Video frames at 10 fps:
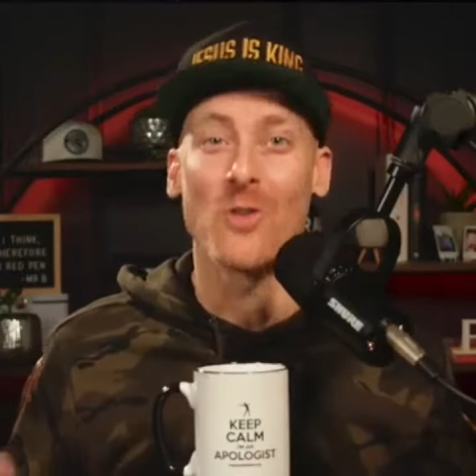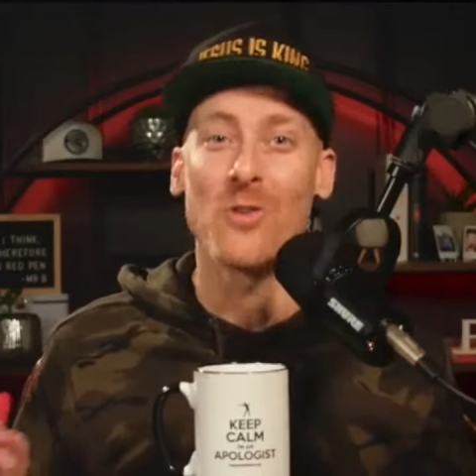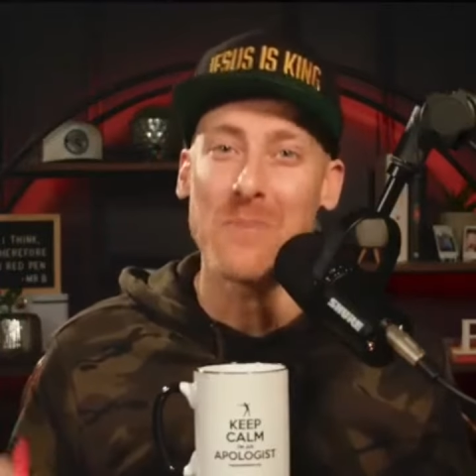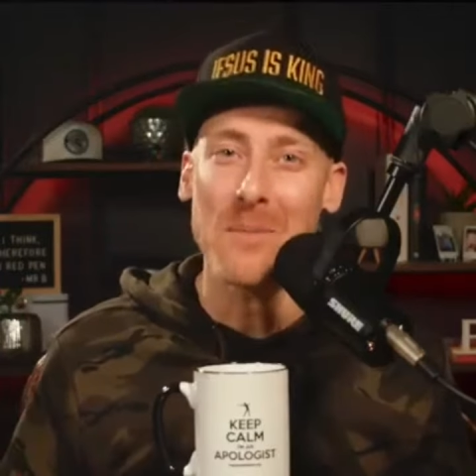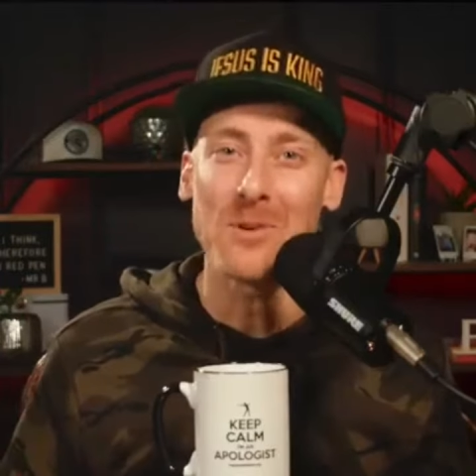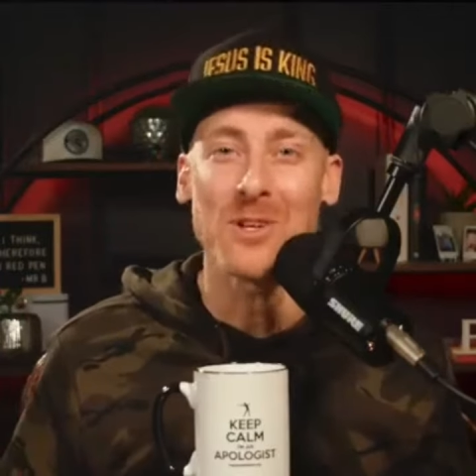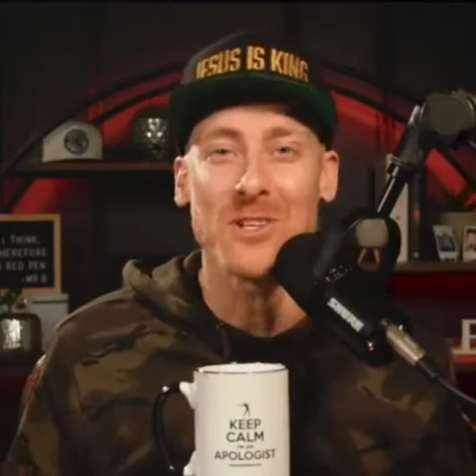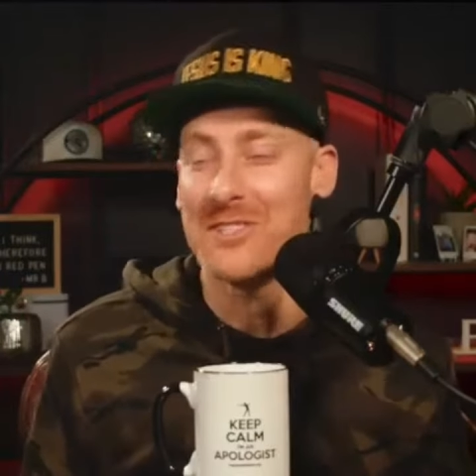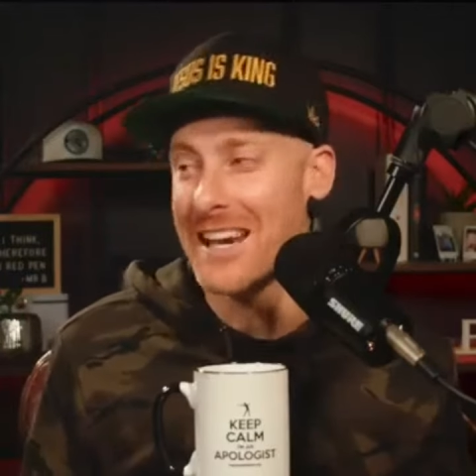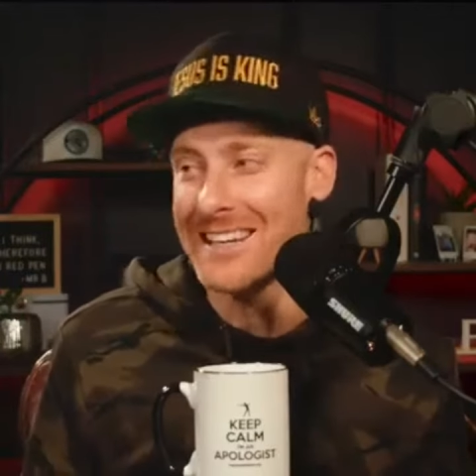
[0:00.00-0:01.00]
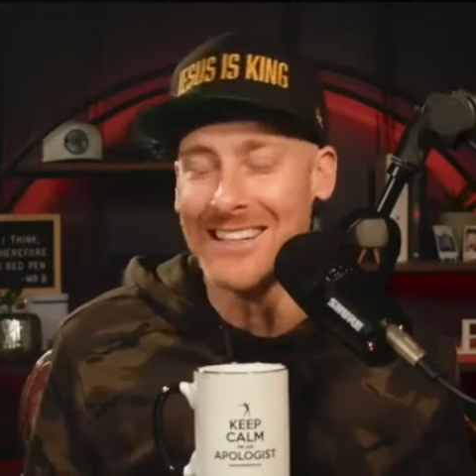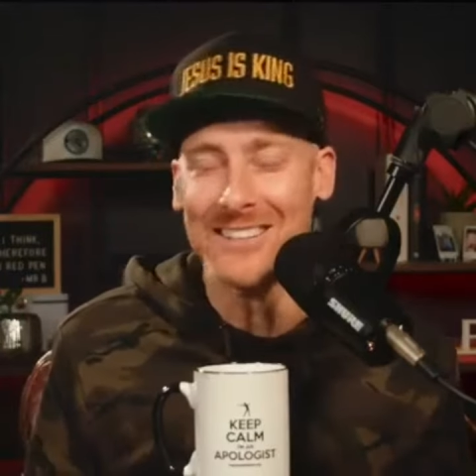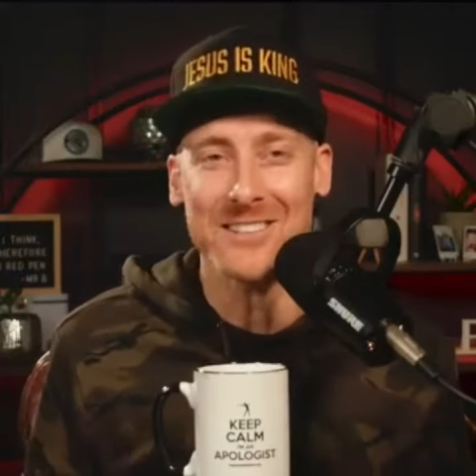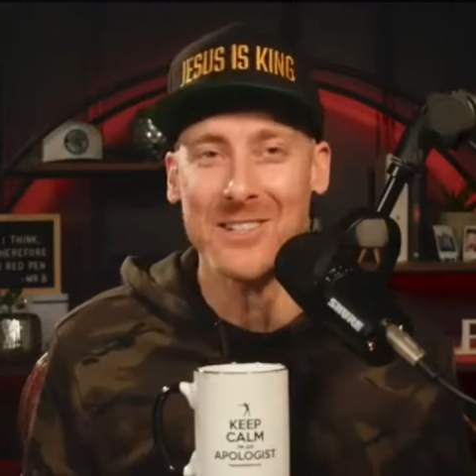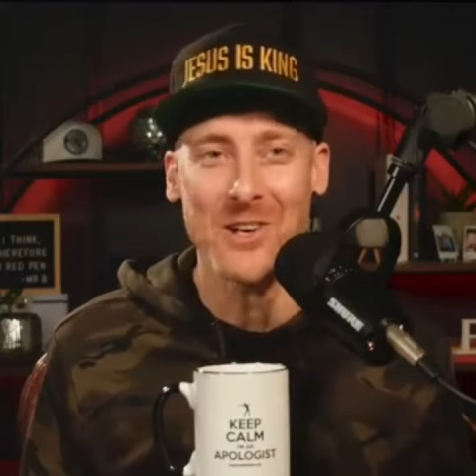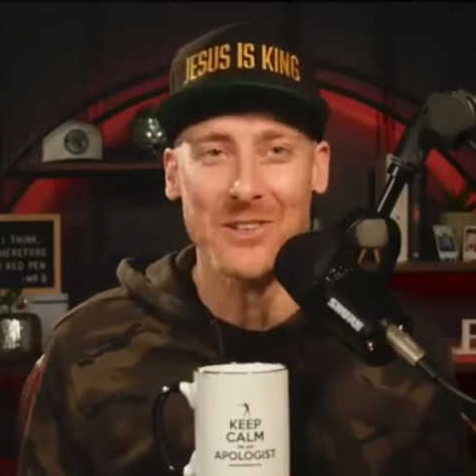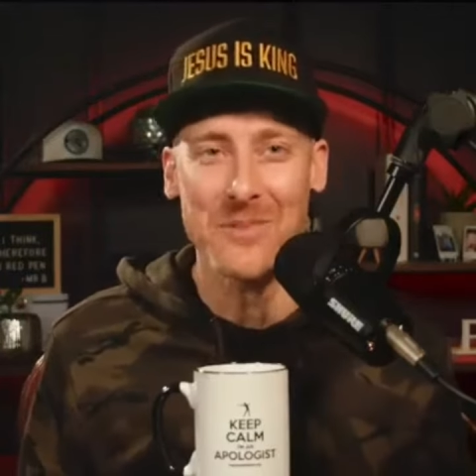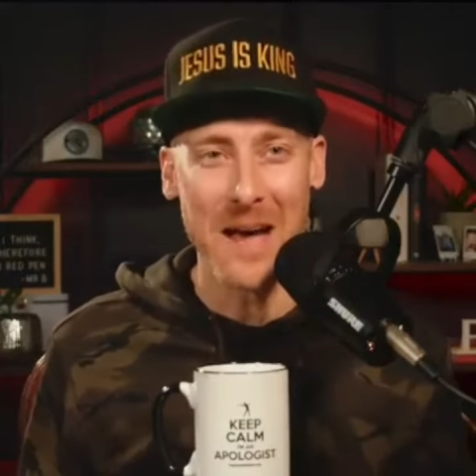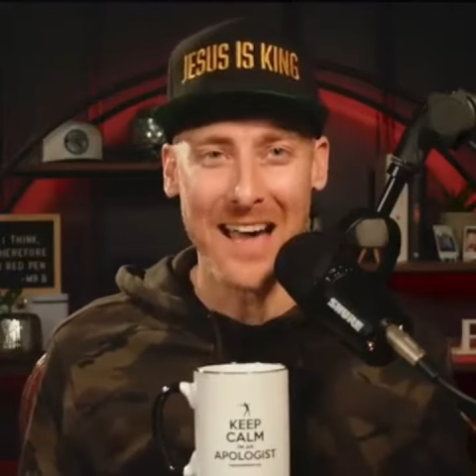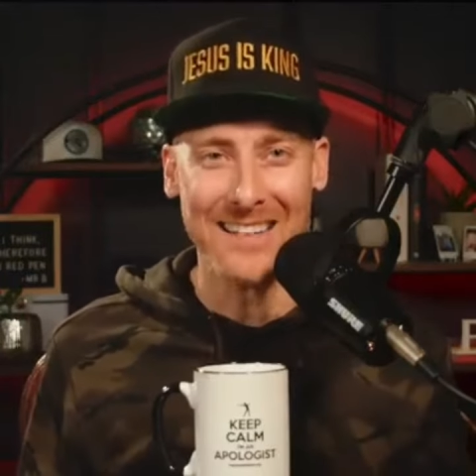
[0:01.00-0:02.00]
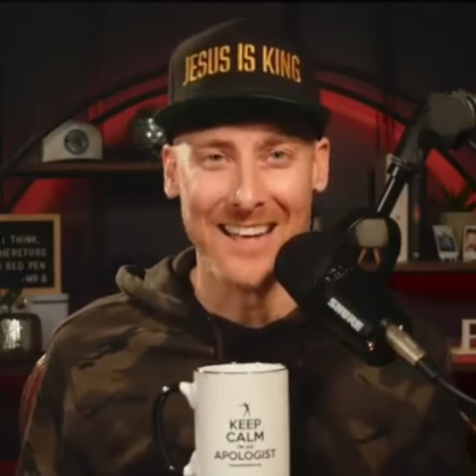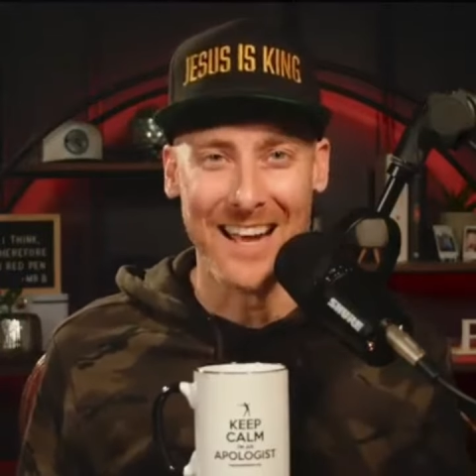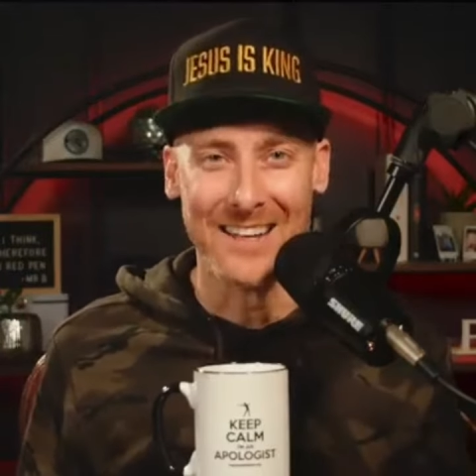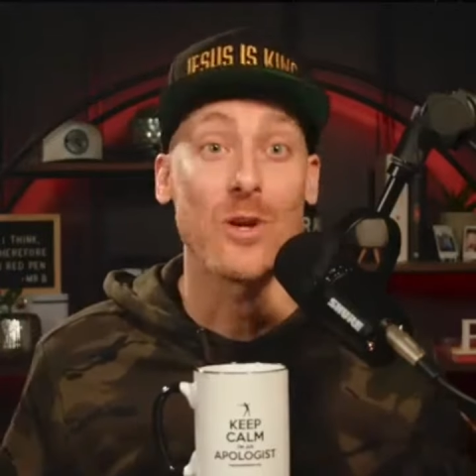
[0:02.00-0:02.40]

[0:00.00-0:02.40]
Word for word: Remember, Satan isn't the only bad guy.